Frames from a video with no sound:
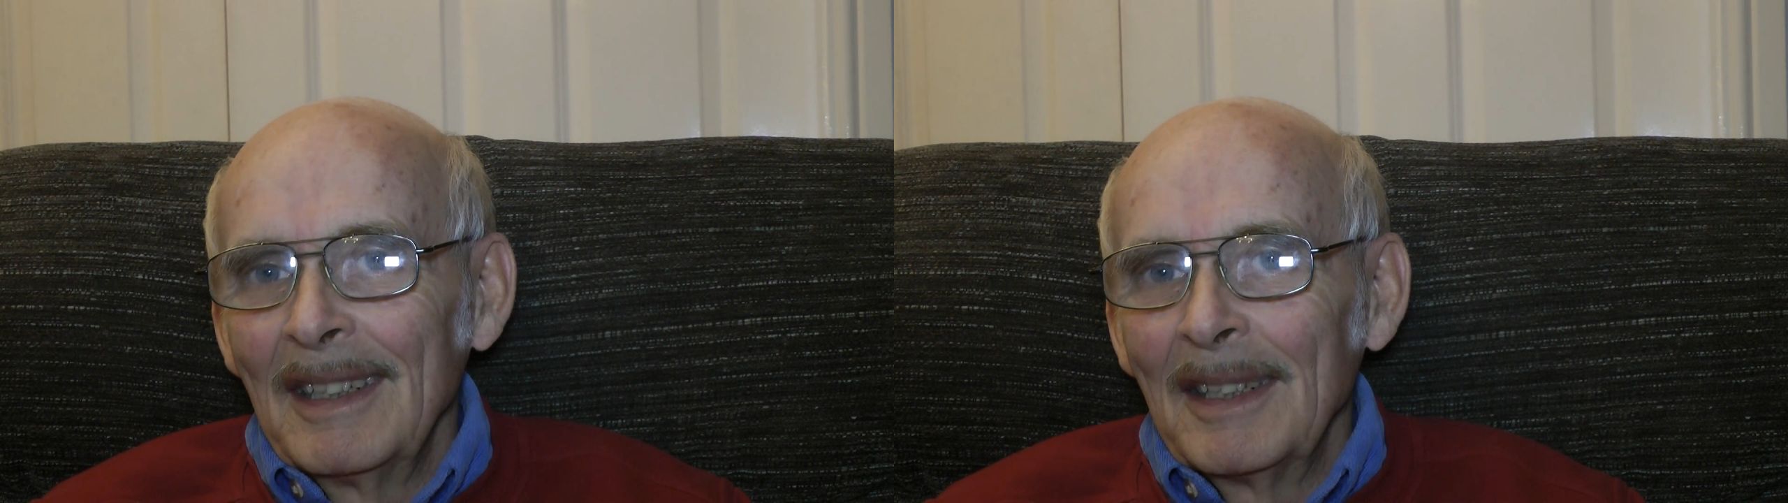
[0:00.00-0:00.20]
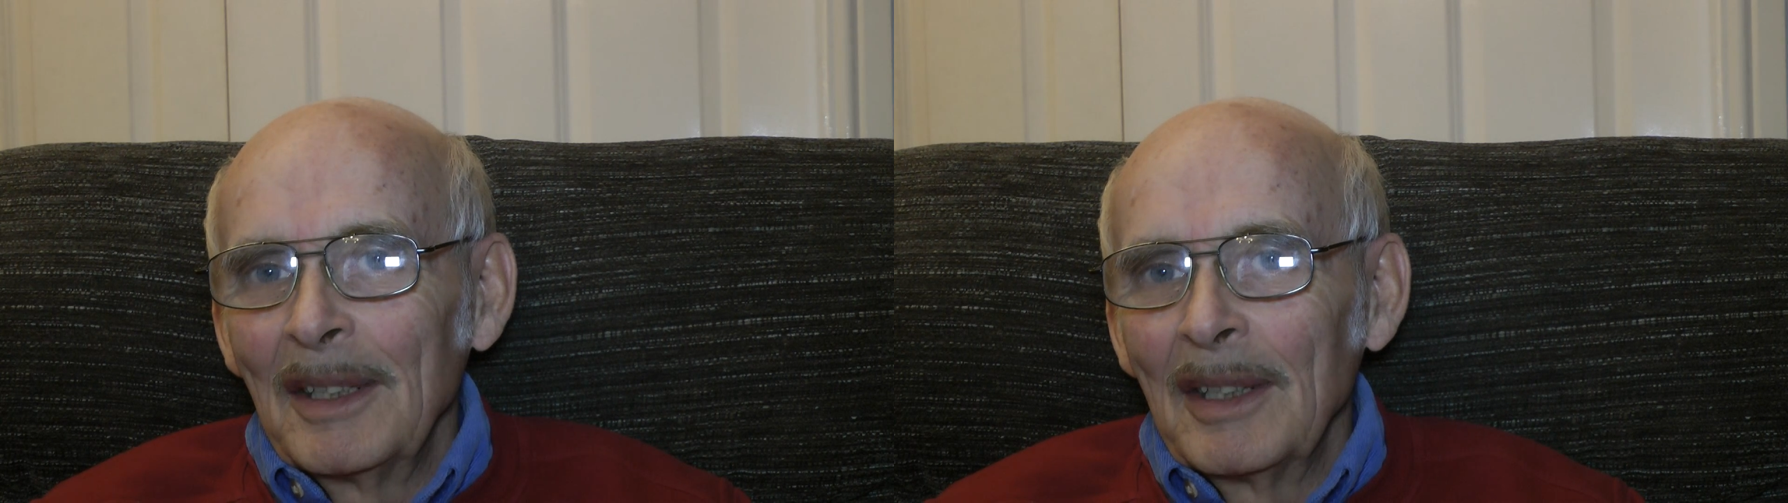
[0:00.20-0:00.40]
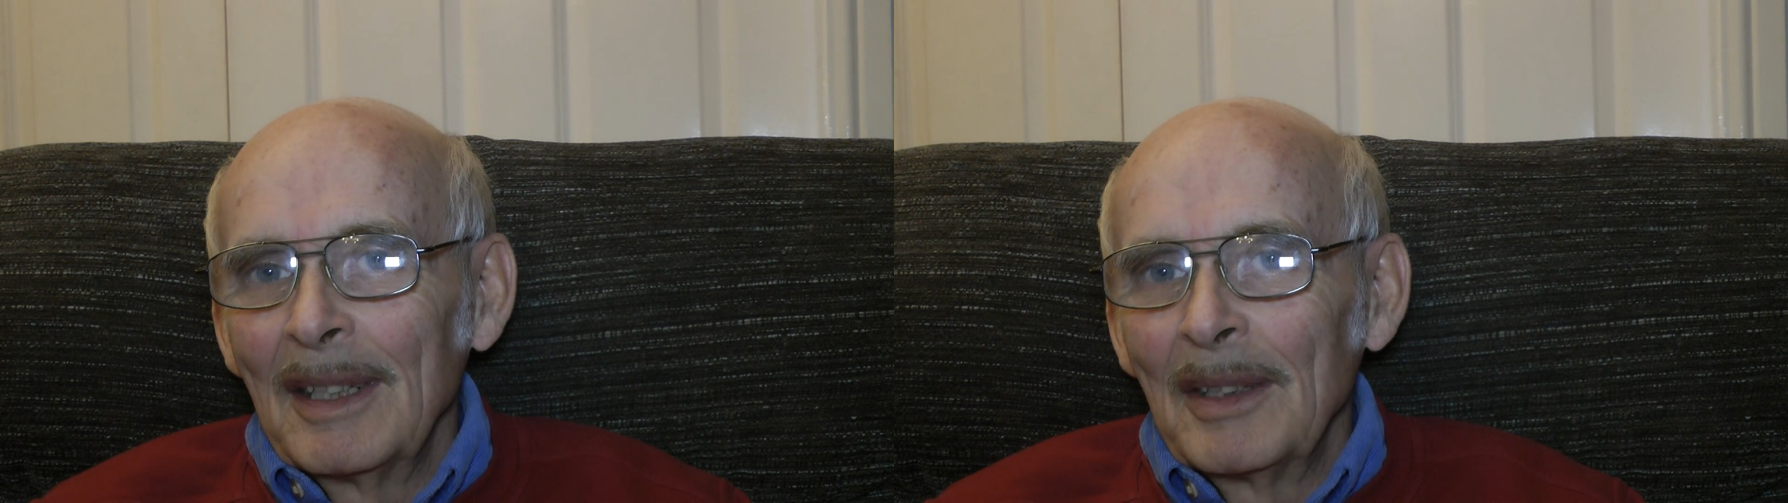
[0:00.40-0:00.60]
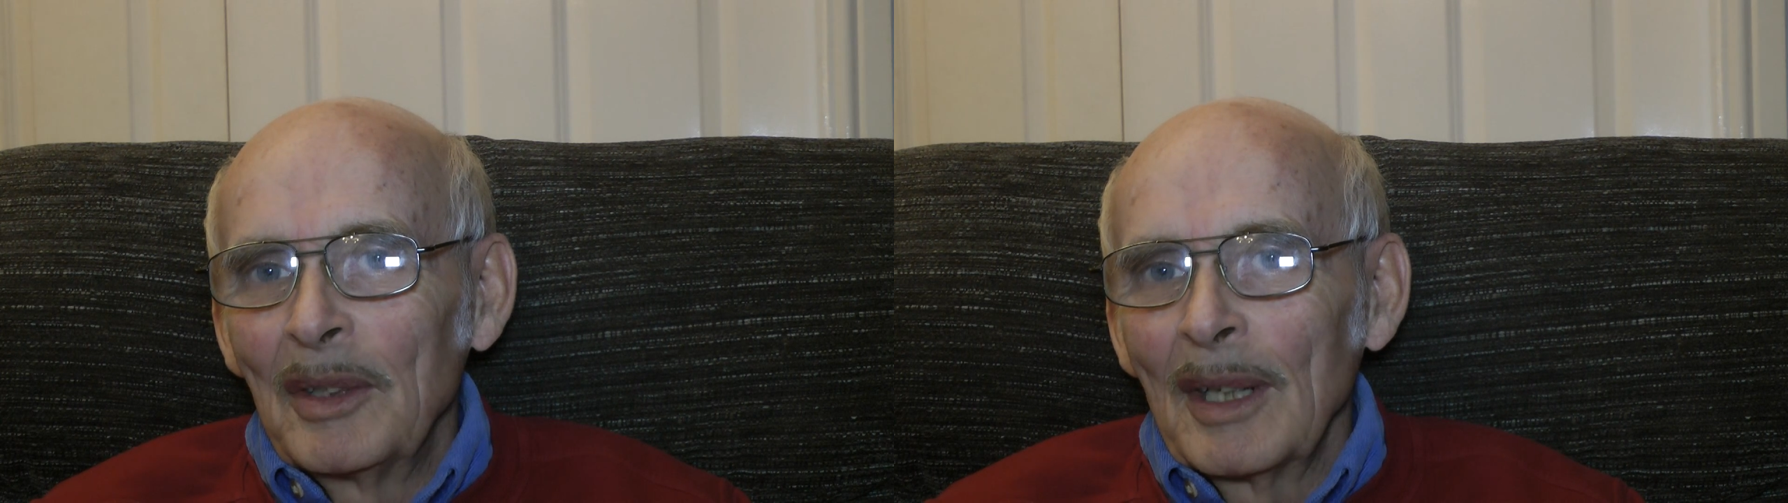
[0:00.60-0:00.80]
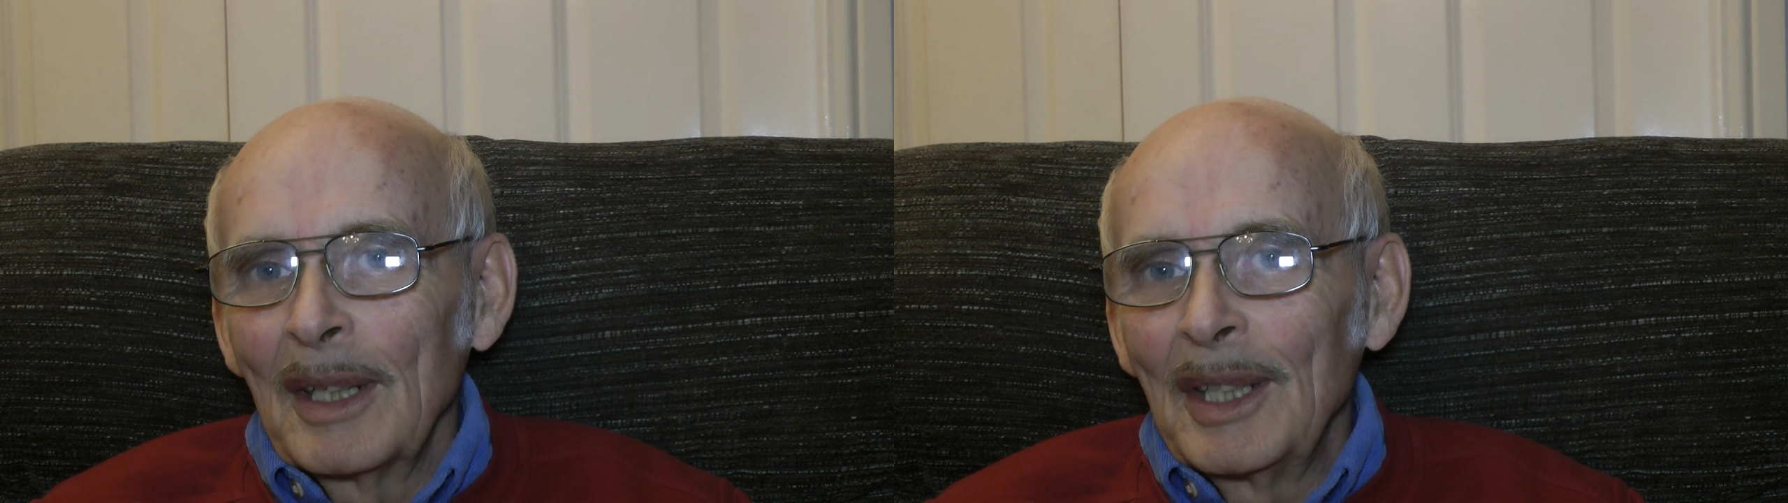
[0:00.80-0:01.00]
and
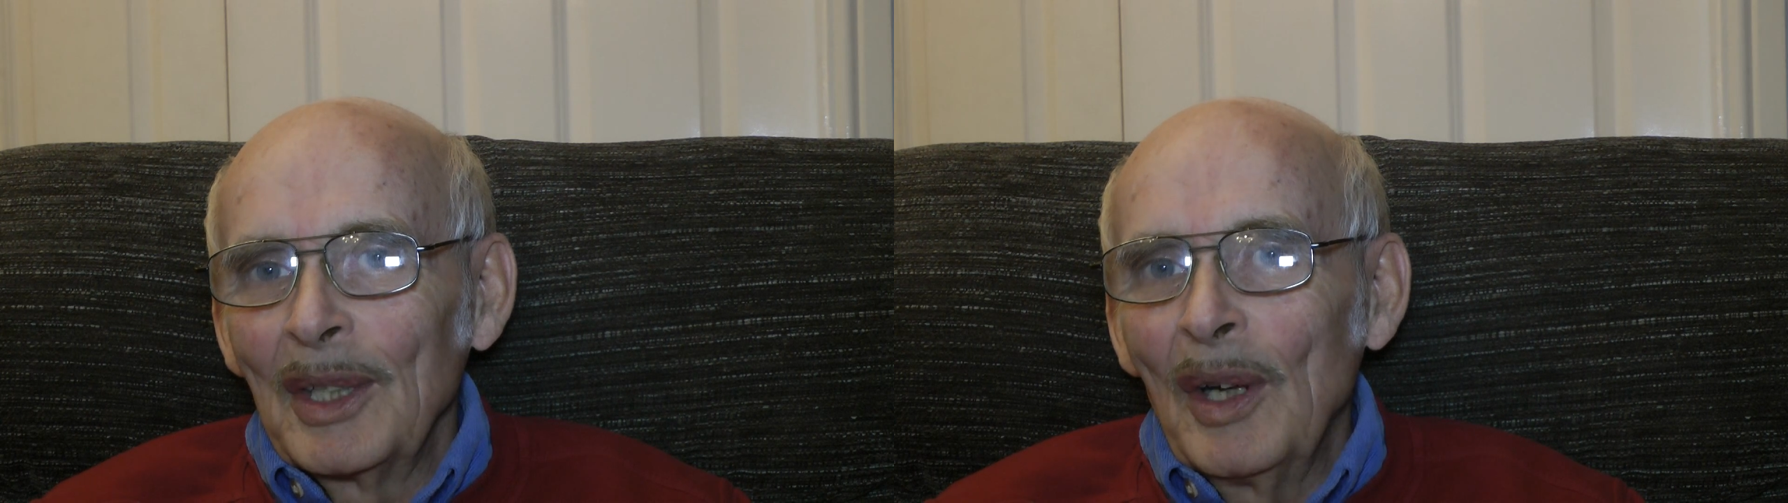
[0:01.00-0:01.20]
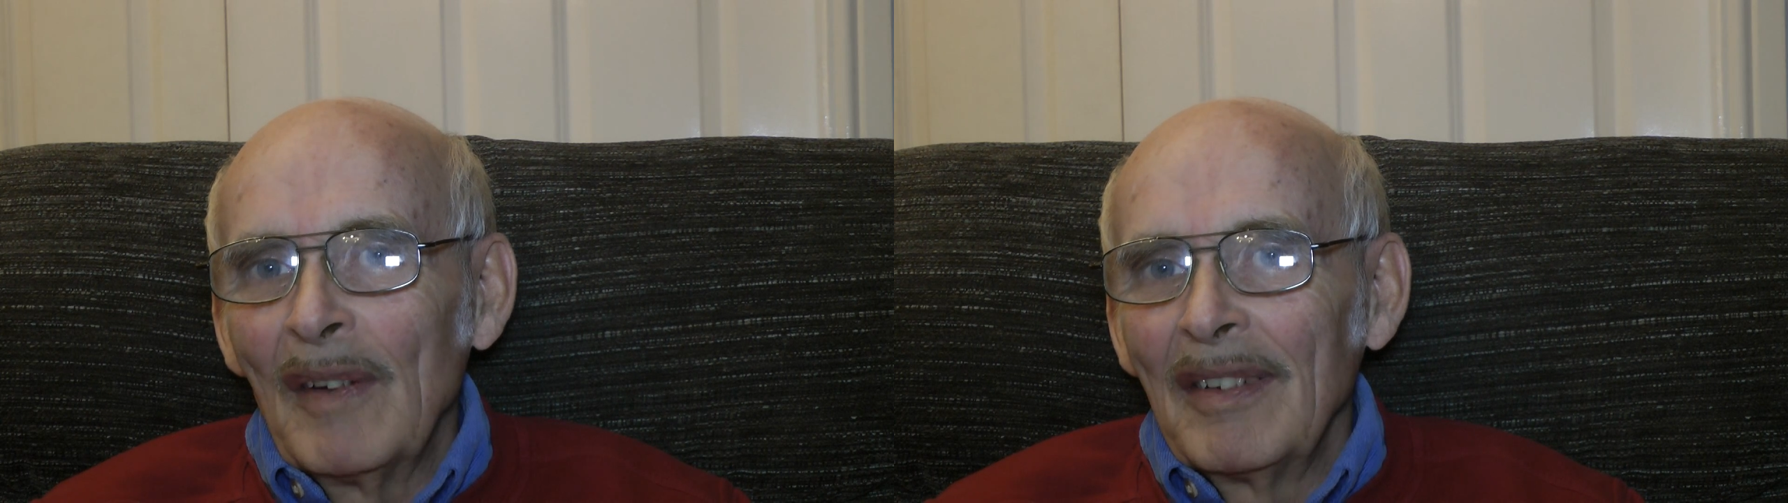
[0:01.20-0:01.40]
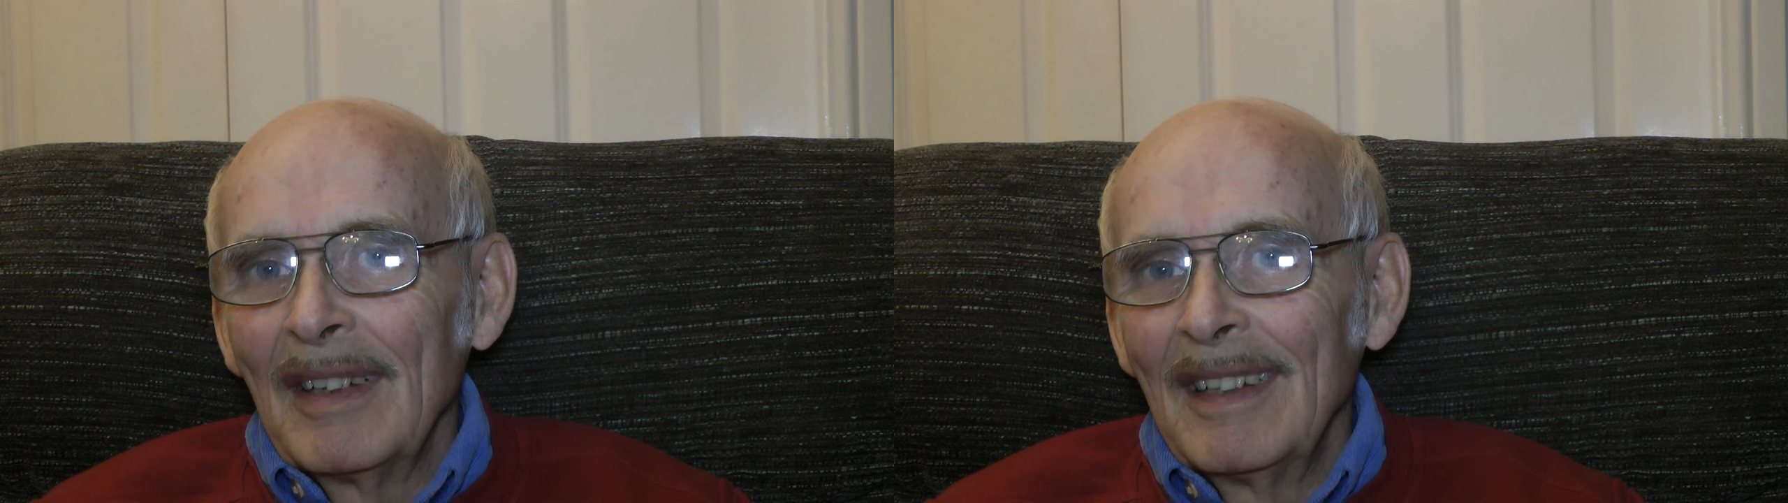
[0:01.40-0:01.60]
dragged it off,